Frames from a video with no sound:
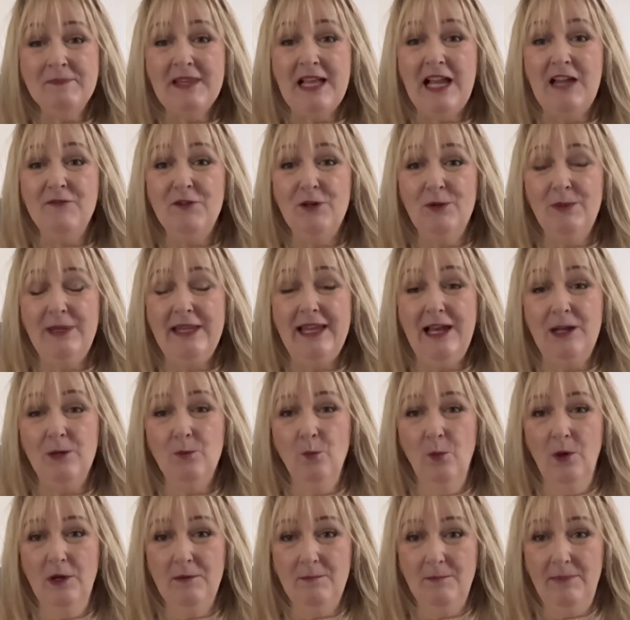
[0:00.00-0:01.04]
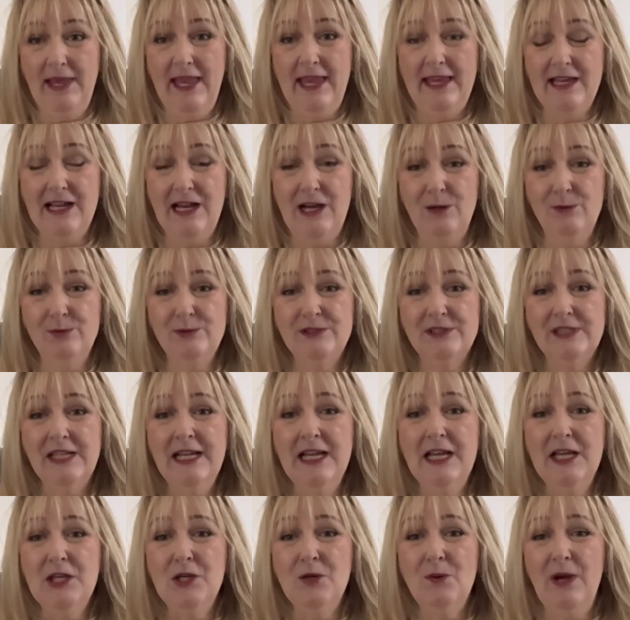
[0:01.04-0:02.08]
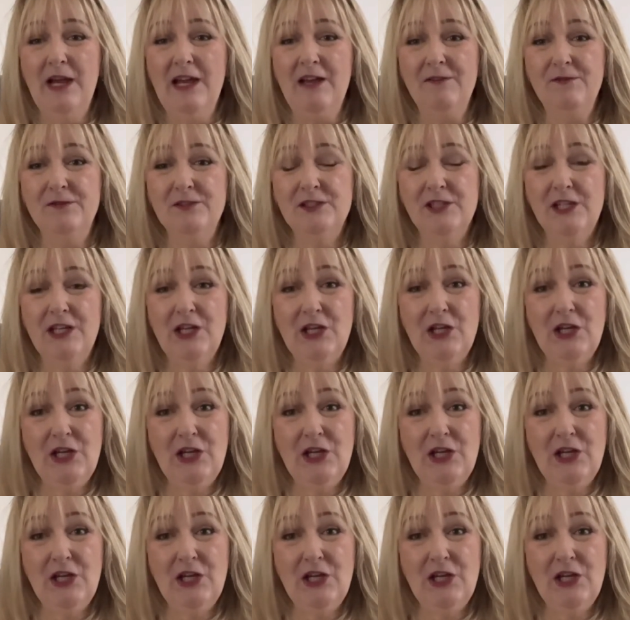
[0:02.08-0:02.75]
I've only had one payout. You have to